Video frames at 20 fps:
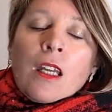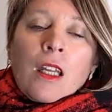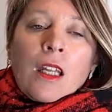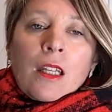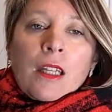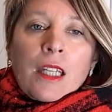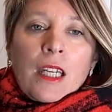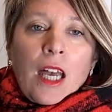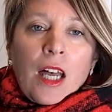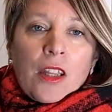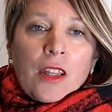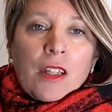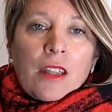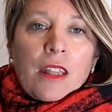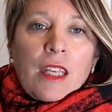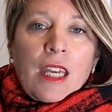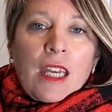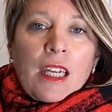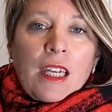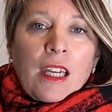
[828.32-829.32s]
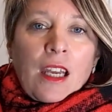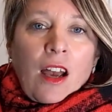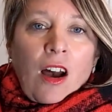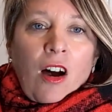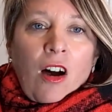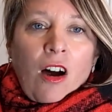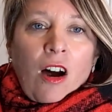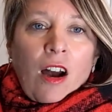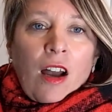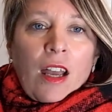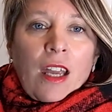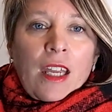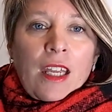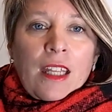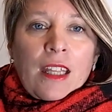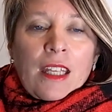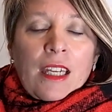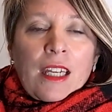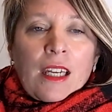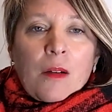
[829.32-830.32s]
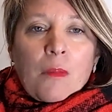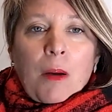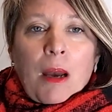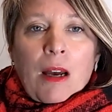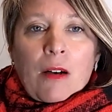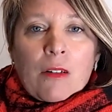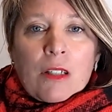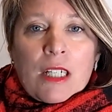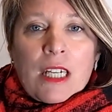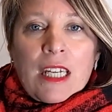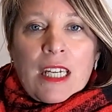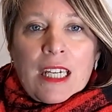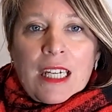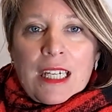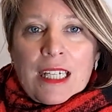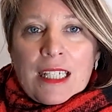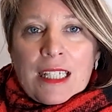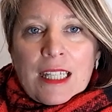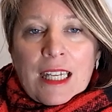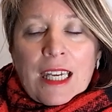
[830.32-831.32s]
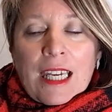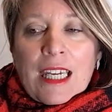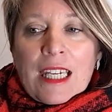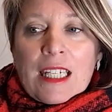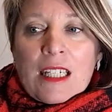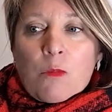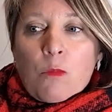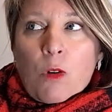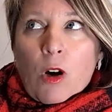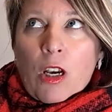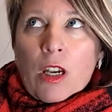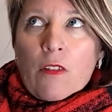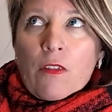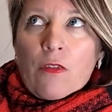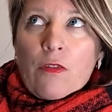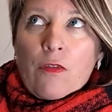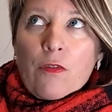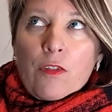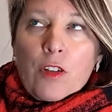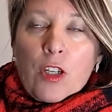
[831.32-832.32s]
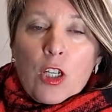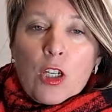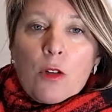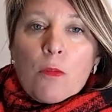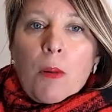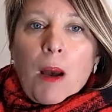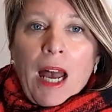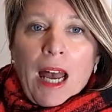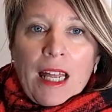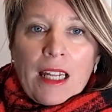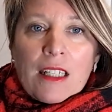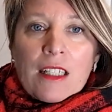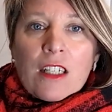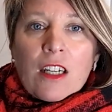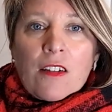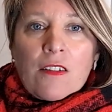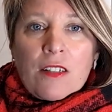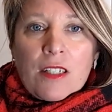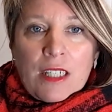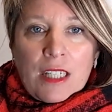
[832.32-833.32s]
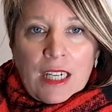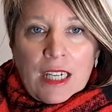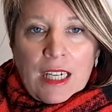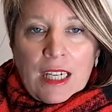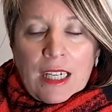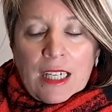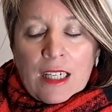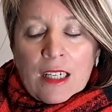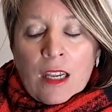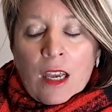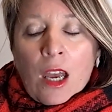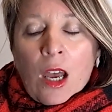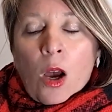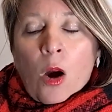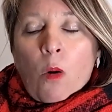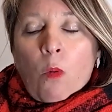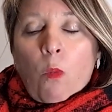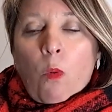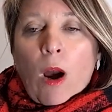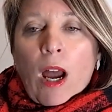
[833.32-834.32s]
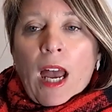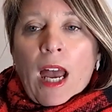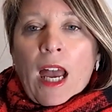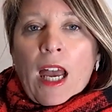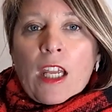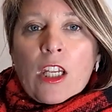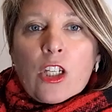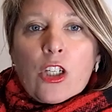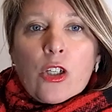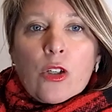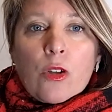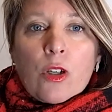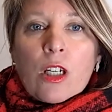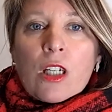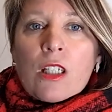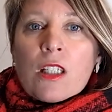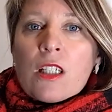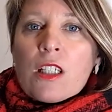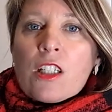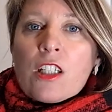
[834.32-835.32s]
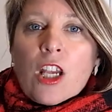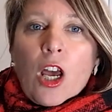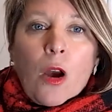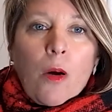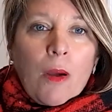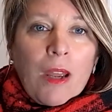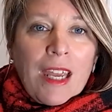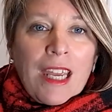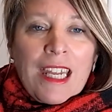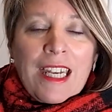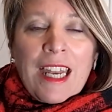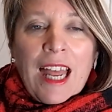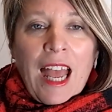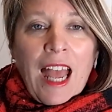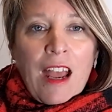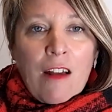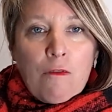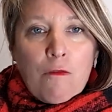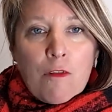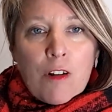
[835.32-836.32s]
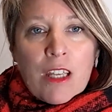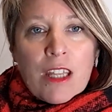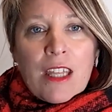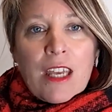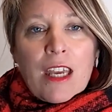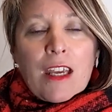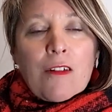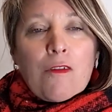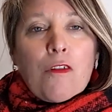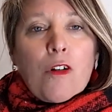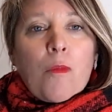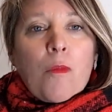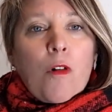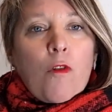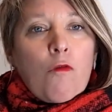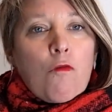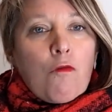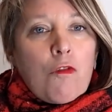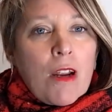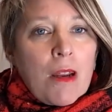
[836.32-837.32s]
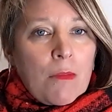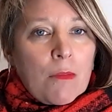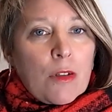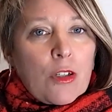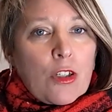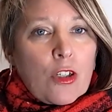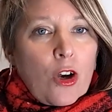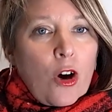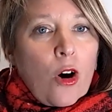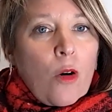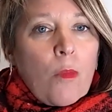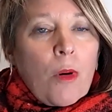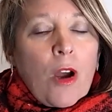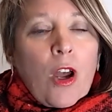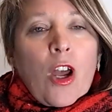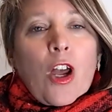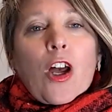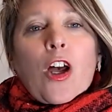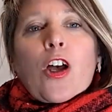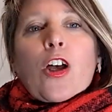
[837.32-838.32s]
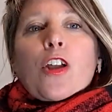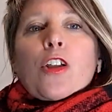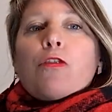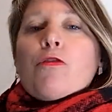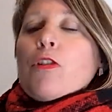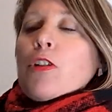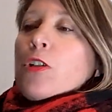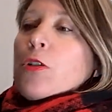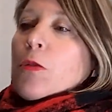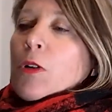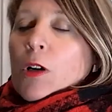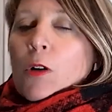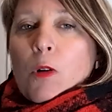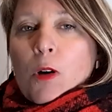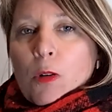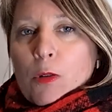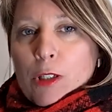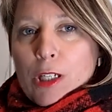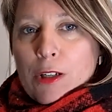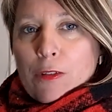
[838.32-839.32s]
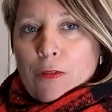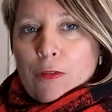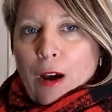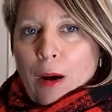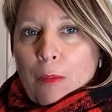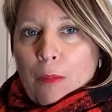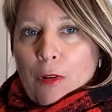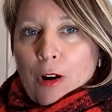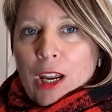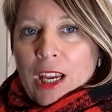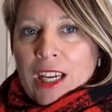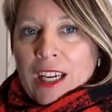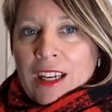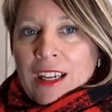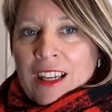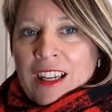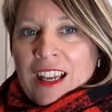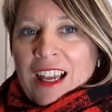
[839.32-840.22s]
The other thing I think about it is that it's one of the few patterns I've seen where you can sew it in everything from a ripstop through to a quilted fabric.